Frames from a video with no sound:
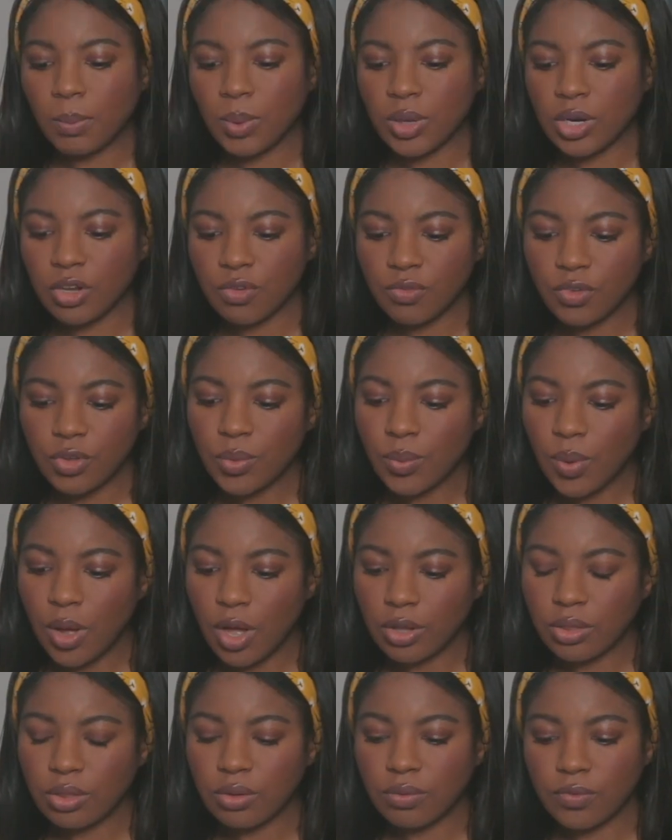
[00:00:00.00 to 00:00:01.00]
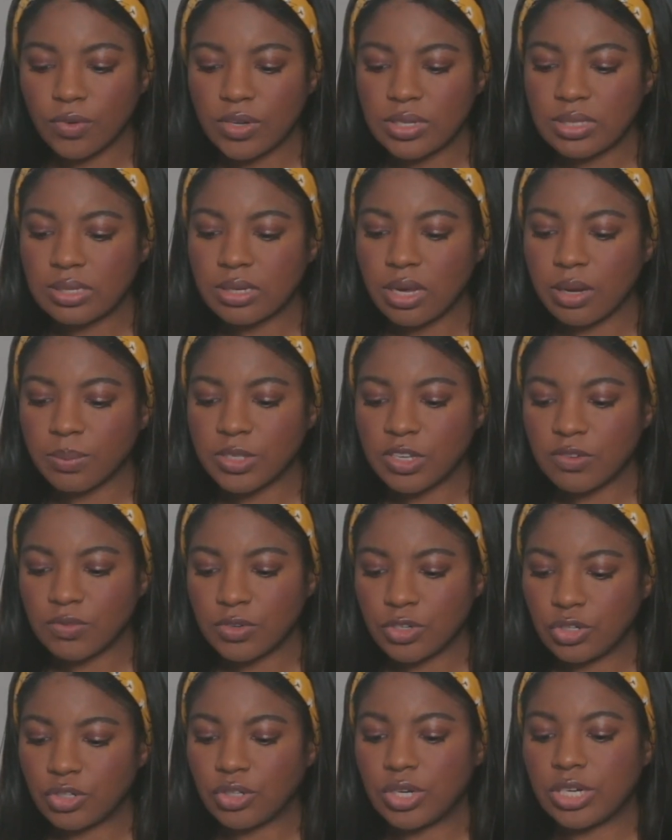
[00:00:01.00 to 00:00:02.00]
But if you walk the footsteps of
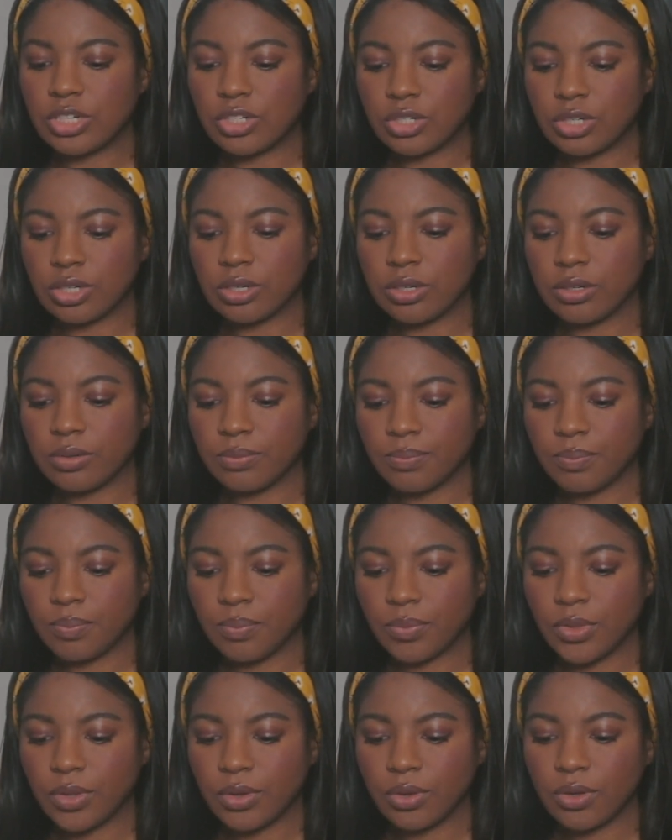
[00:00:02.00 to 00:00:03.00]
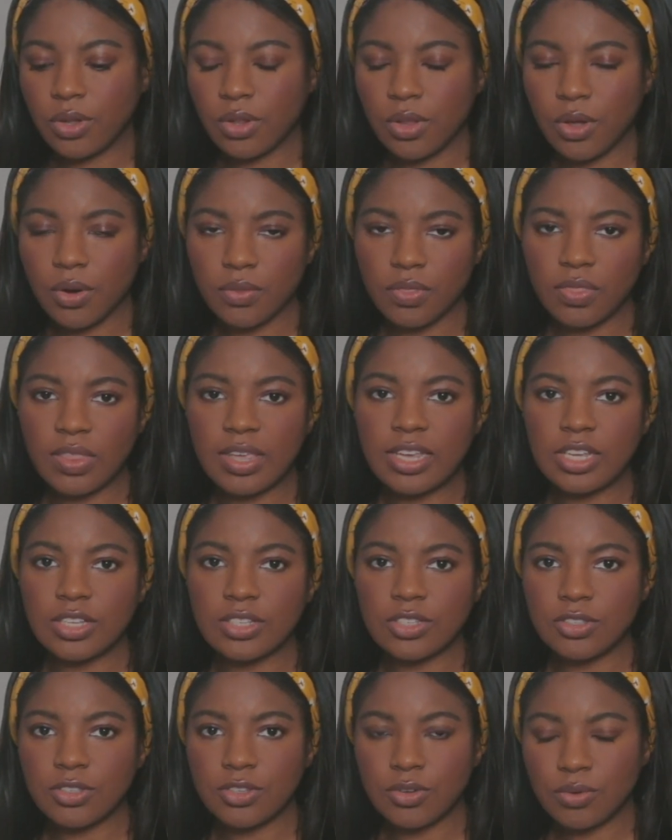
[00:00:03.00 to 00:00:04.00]
a stranger, you'll learn
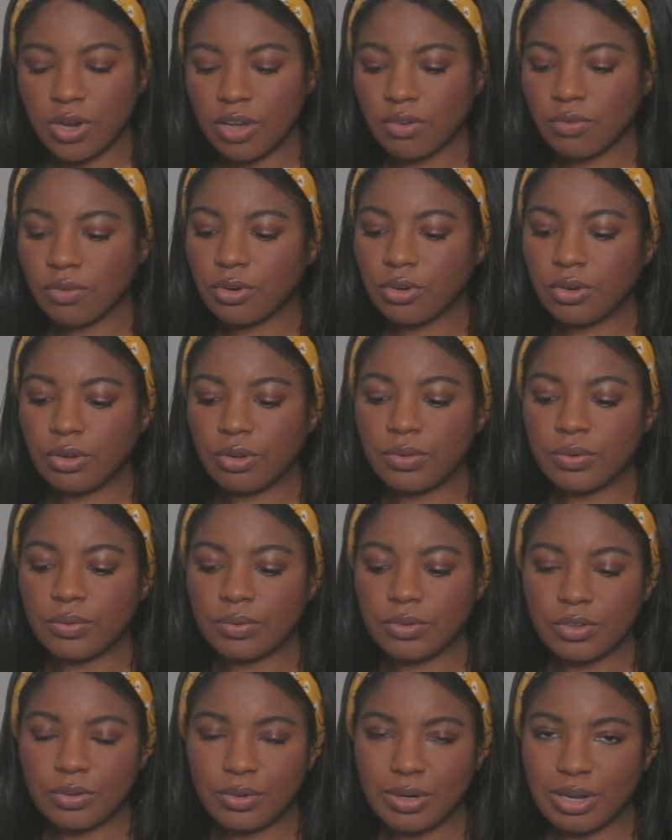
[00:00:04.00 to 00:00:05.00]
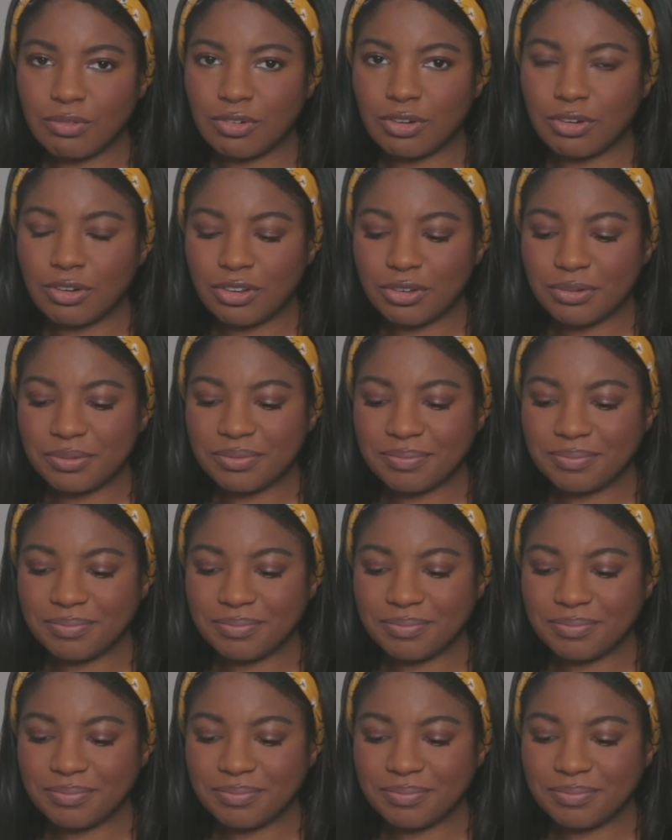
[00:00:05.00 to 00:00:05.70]
things you never knew you never knew.